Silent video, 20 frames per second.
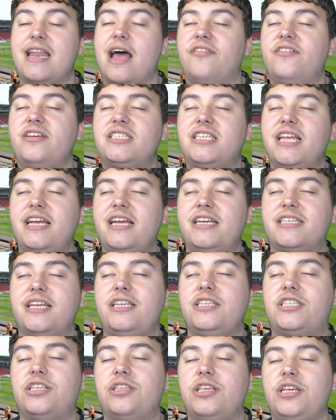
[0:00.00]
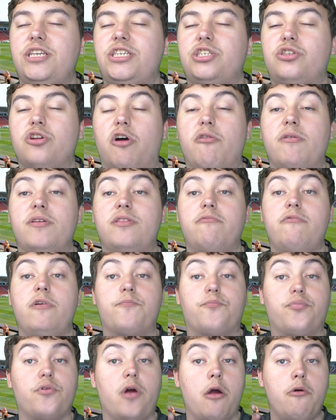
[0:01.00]
now this links into the story that we
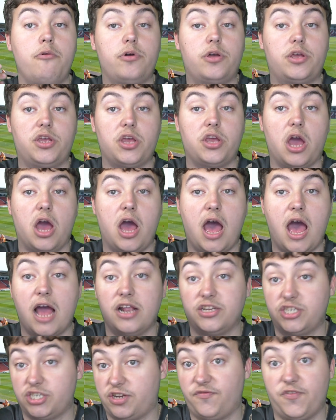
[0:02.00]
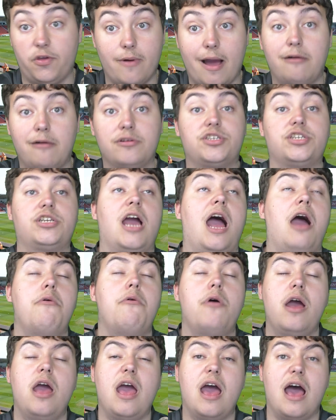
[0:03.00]
broke uh, just a few hours ago,